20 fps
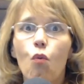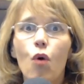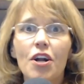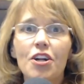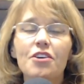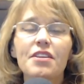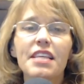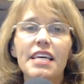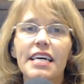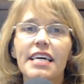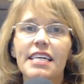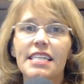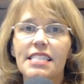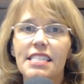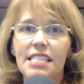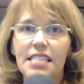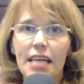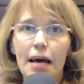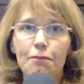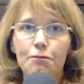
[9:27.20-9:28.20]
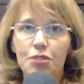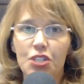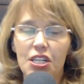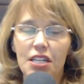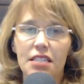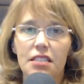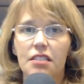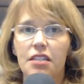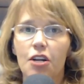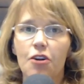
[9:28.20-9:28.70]
What are the
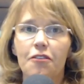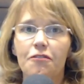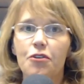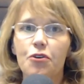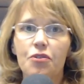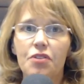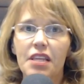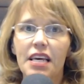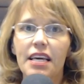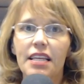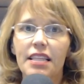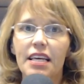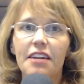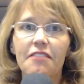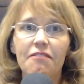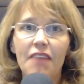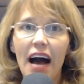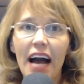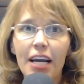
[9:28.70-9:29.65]
exceptions? You know, if you think that if